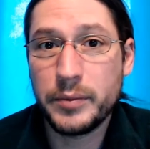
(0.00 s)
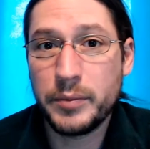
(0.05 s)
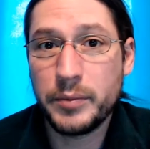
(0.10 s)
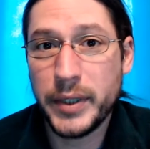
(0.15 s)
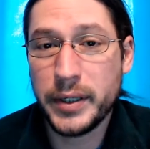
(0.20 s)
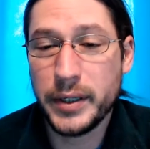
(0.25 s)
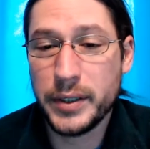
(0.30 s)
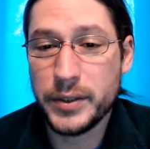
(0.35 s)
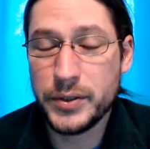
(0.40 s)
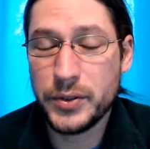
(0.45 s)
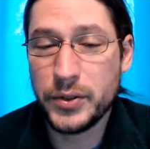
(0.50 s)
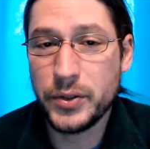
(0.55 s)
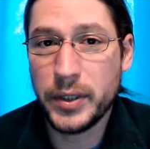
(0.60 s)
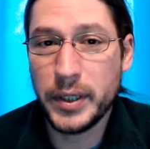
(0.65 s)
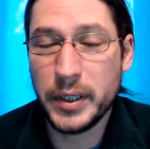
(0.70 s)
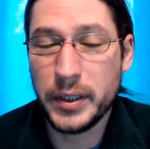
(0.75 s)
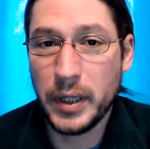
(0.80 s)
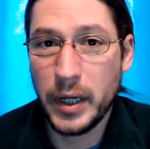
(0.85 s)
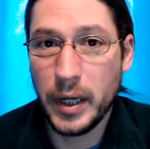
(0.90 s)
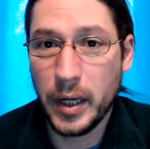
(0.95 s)
because you
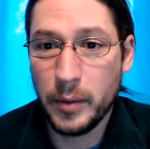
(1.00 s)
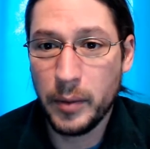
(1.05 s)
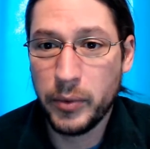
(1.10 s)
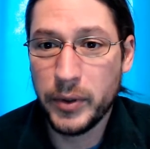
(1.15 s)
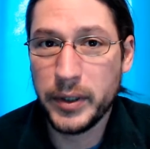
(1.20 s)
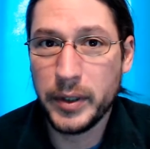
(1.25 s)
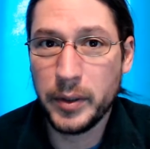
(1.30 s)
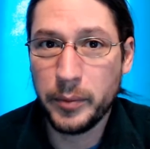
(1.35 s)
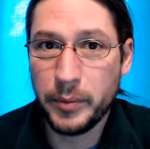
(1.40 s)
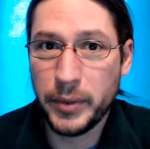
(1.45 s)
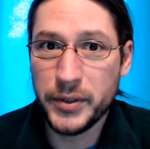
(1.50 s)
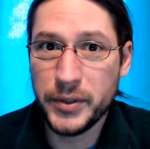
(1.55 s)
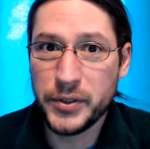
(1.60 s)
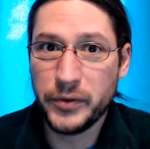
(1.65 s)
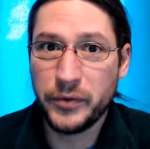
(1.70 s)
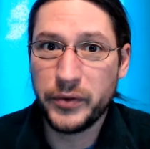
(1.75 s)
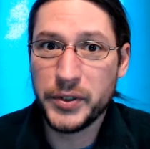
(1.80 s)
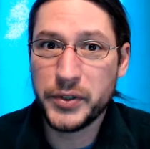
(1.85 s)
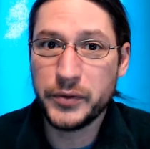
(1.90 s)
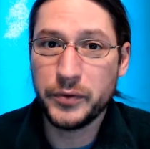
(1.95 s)
can put in a pinch of
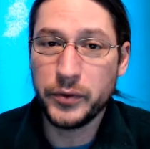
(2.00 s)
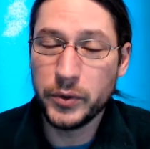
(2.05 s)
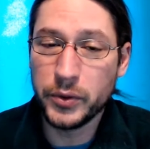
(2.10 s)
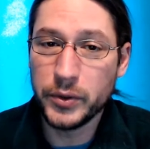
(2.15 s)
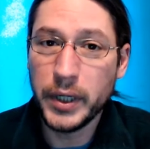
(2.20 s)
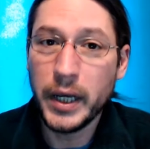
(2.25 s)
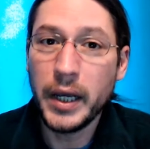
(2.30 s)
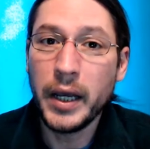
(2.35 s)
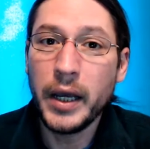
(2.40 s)
fish food